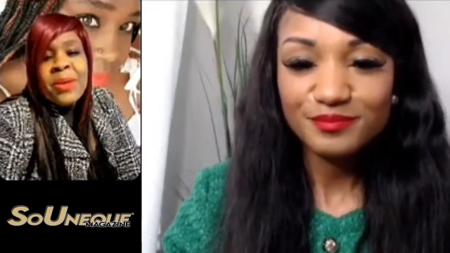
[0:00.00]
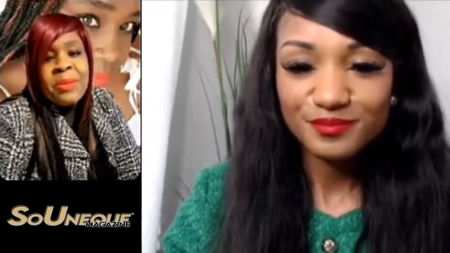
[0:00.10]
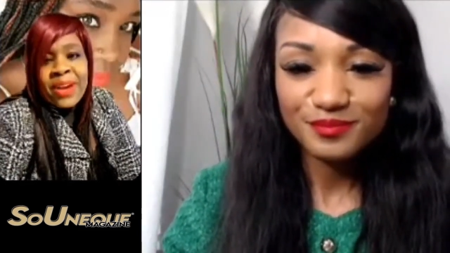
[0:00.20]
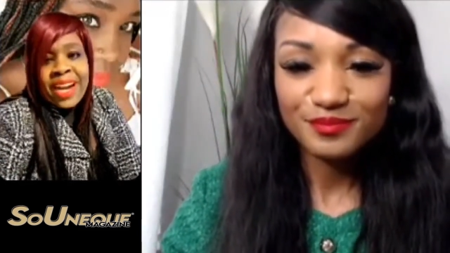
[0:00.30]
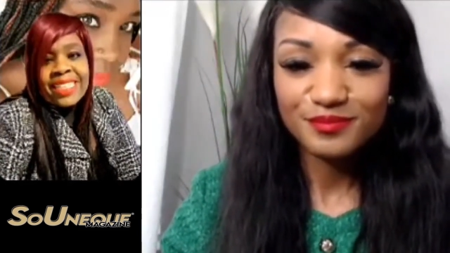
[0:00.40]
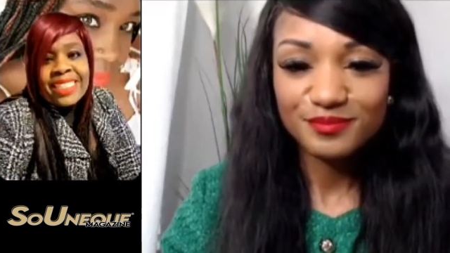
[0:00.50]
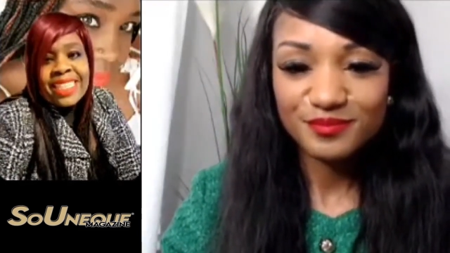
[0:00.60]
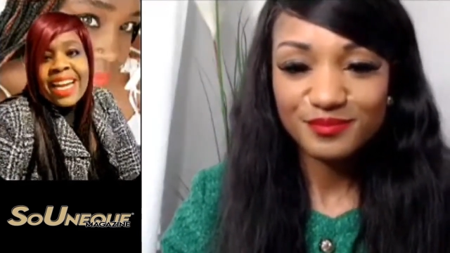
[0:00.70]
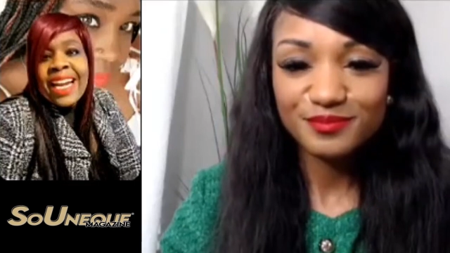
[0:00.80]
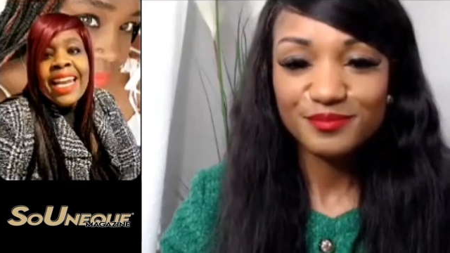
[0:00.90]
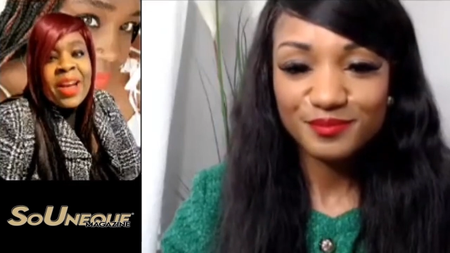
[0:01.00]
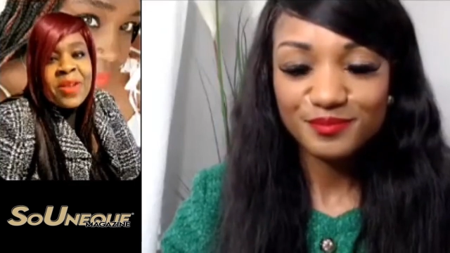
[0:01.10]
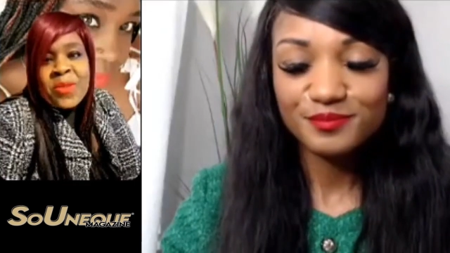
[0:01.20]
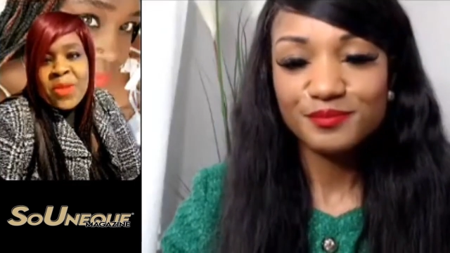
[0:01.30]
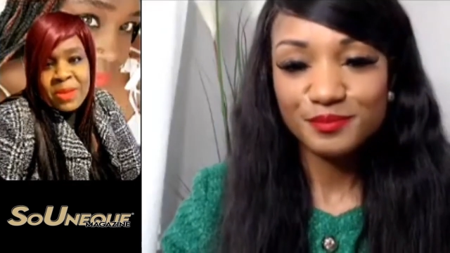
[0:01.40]
Speaker 1: impressed. I
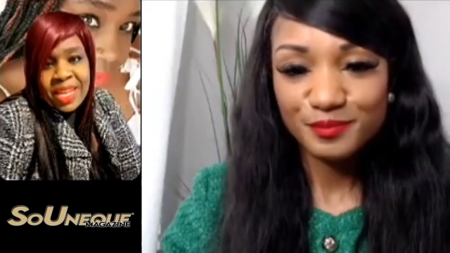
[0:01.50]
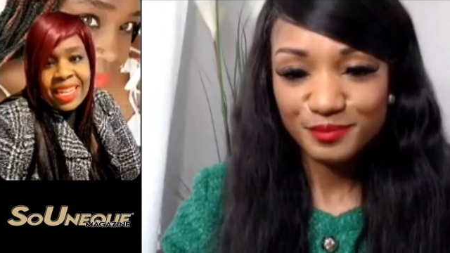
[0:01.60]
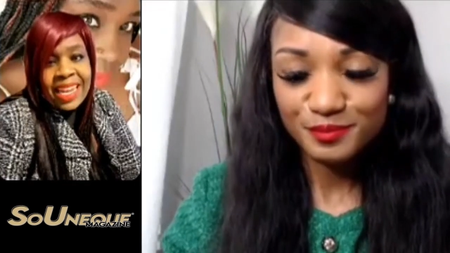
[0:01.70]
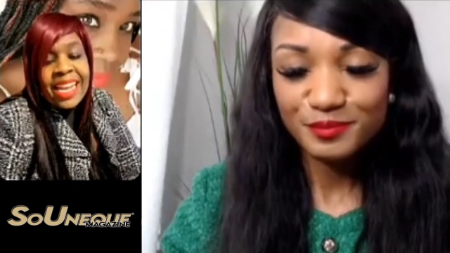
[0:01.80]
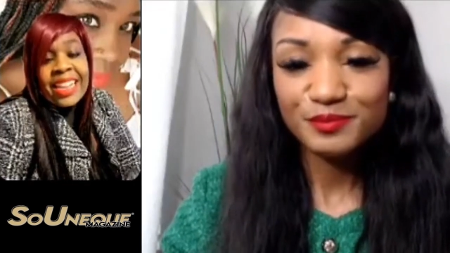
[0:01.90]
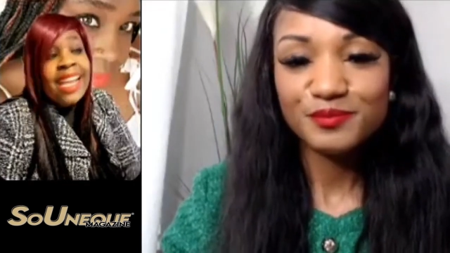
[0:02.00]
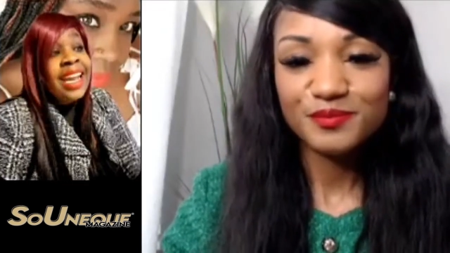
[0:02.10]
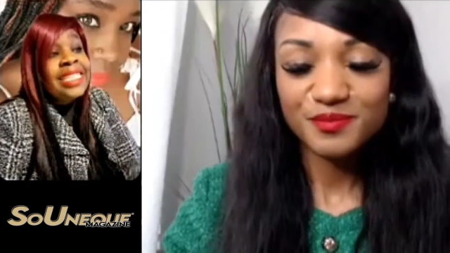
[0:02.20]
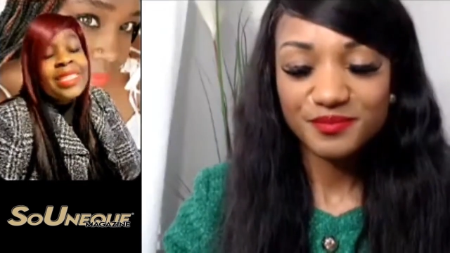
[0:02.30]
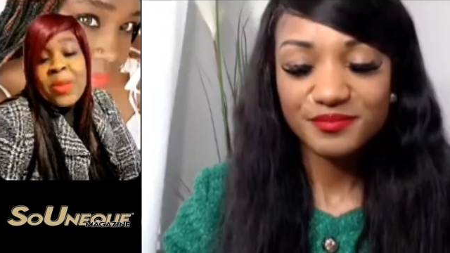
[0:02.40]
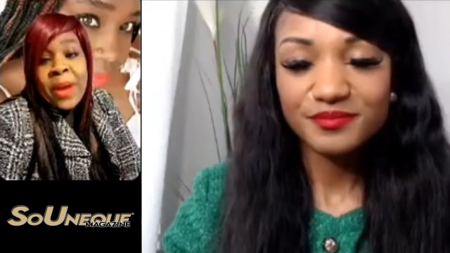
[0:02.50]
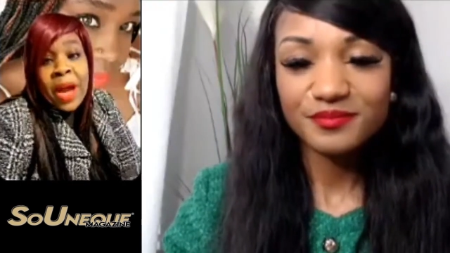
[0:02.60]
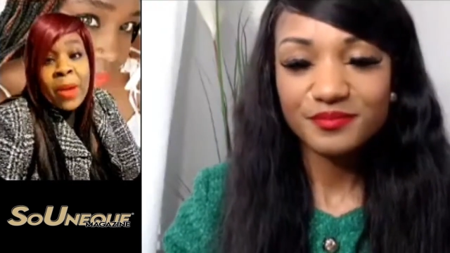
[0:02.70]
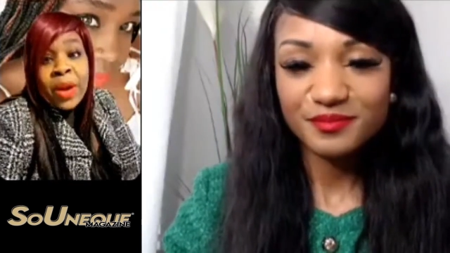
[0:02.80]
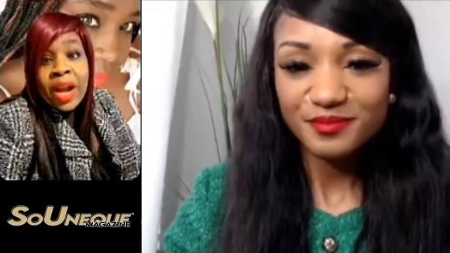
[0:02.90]
love women that like to
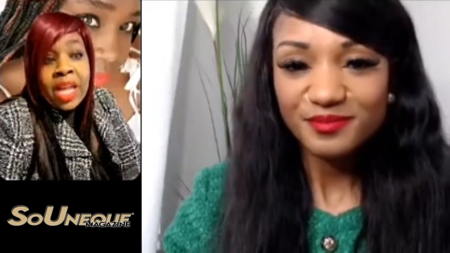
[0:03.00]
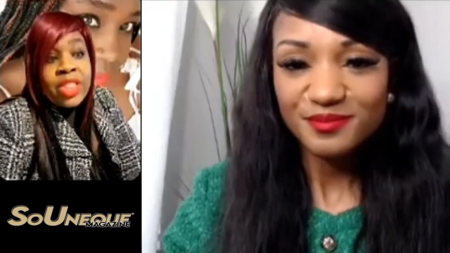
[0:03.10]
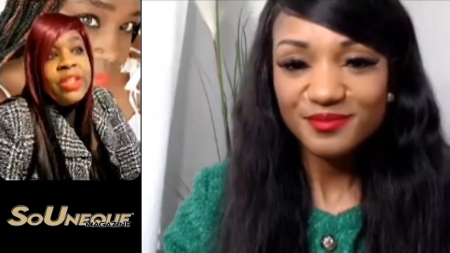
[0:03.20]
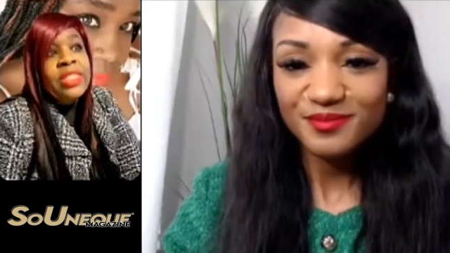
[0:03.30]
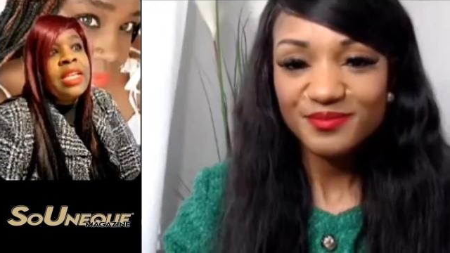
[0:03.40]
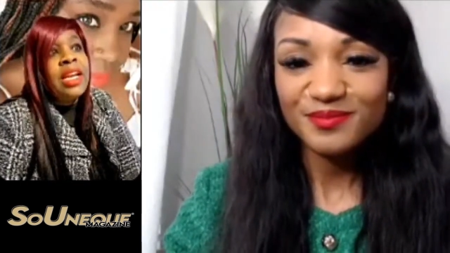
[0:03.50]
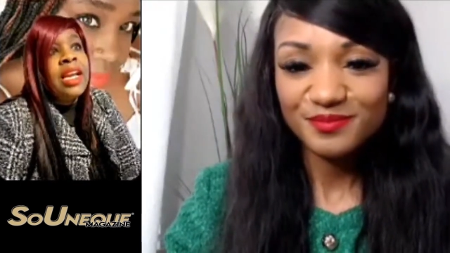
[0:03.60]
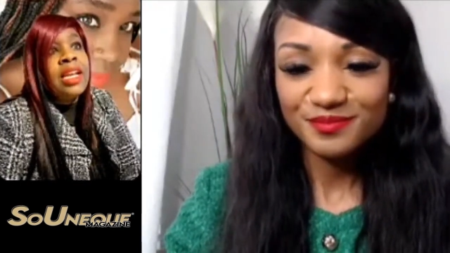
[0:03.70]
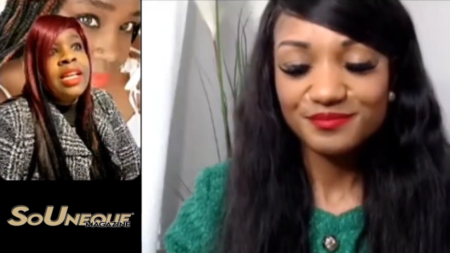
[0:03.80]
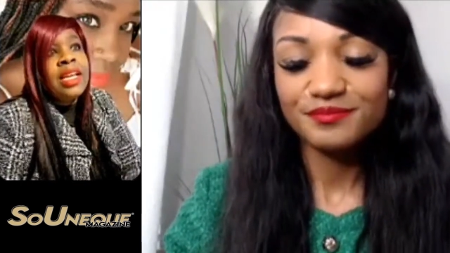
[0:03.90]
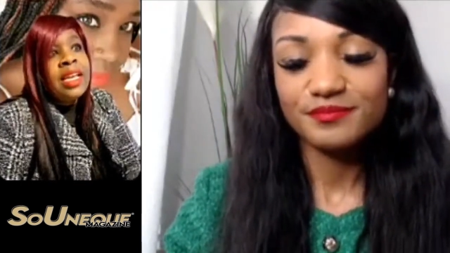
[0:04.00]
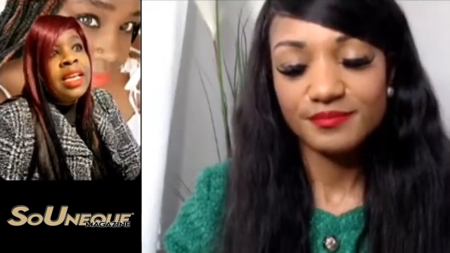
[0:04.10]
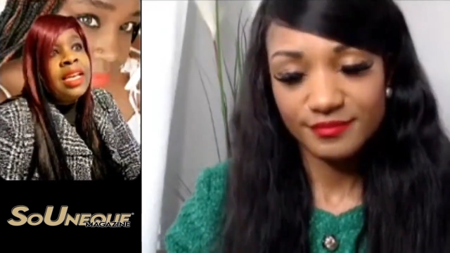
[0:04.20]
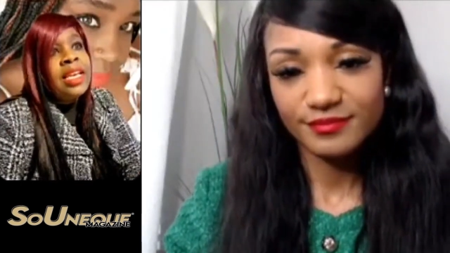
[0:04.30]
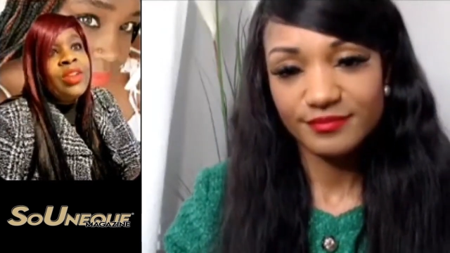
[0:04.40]
empower others. And
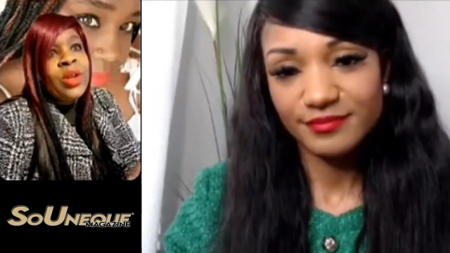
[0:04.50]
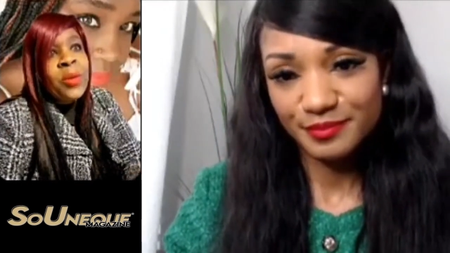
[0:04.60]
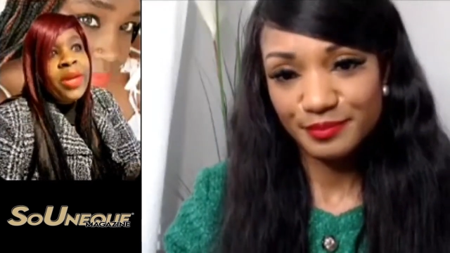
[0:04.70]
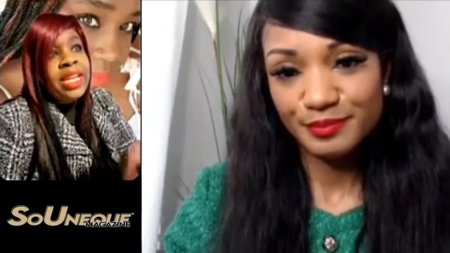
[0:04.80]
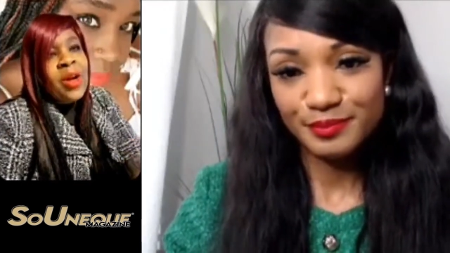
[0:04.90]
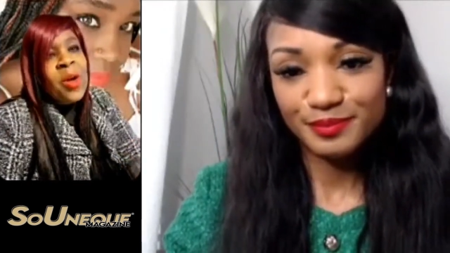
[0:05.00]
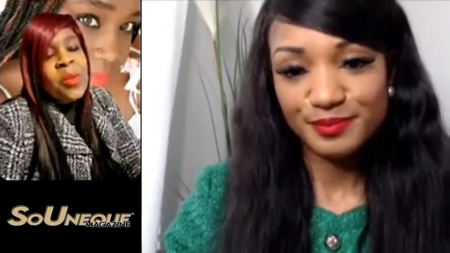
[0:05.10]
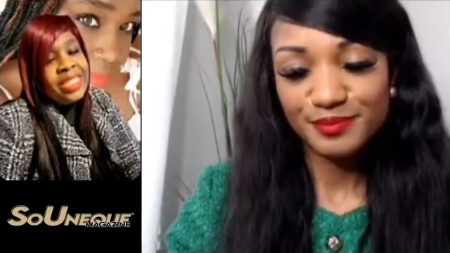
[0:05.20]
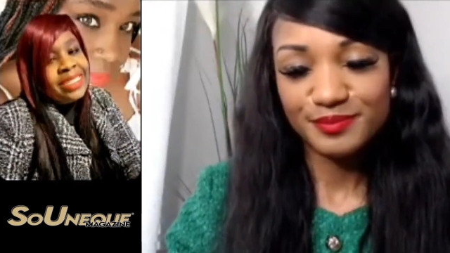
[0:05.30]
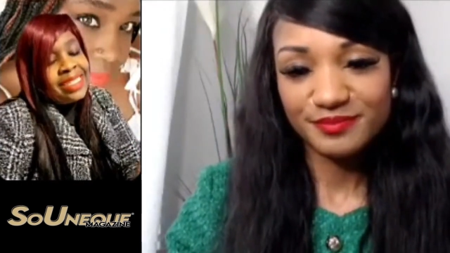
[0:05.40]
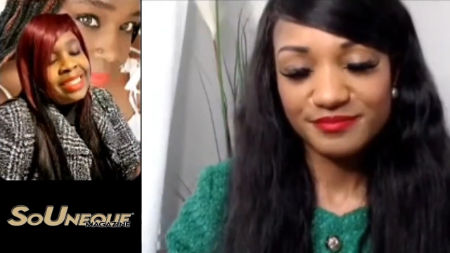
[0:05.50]
you know what? It always